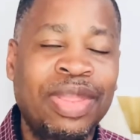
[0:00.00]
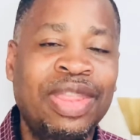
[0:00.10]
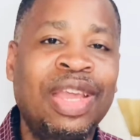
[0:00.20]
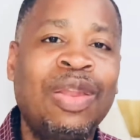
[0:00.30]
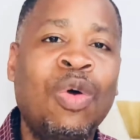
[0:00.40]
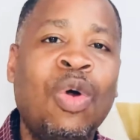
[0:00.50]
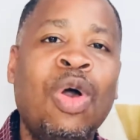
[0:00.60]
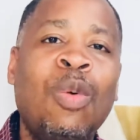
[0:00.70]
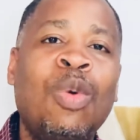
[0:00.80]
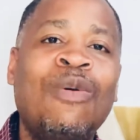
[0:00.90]
The
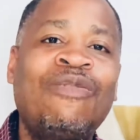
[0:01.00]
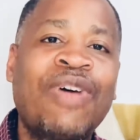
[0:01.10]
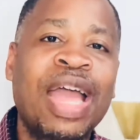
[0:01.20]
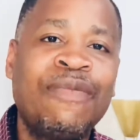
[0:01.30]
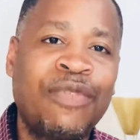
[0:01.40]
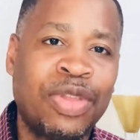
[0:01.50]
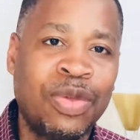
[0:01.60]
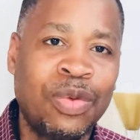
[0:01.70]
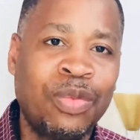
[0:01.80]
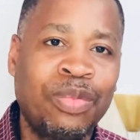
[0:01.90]
Lord will fight for
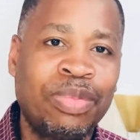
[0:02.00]
you,